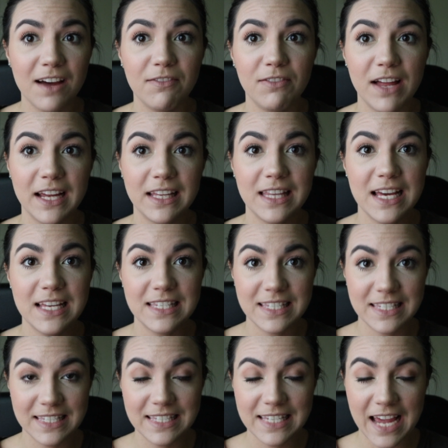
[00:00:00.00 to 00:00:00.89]
of like that
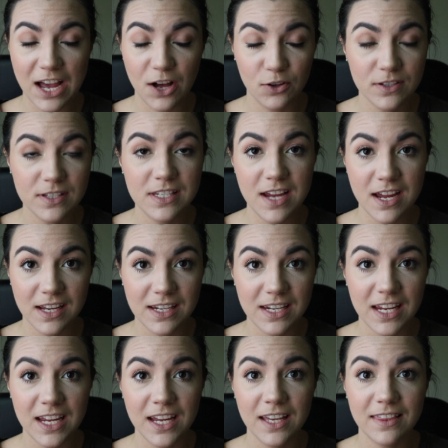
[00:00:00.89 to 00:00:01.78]
sales
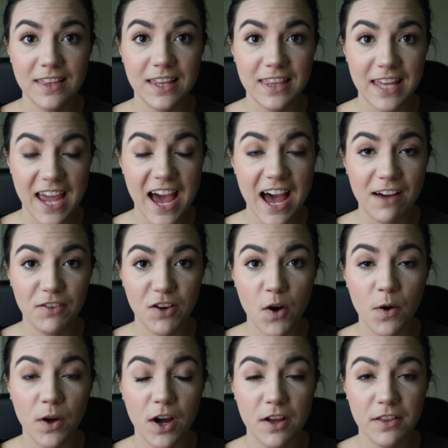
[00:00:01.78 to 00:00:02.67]
technique that they have
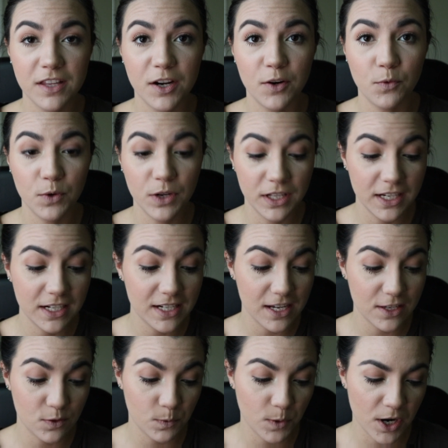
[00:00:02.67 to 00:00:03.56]
going on there really
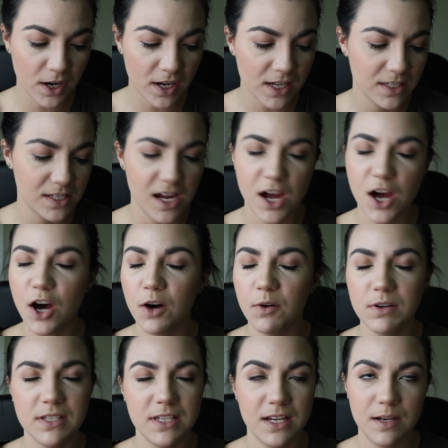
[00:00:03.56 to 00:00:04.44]
does work, because I
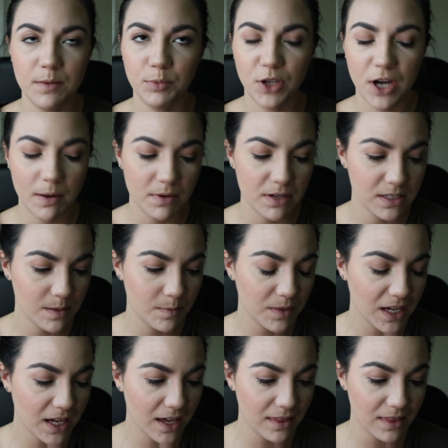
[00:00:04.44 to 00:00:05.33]
always end up grabbing something.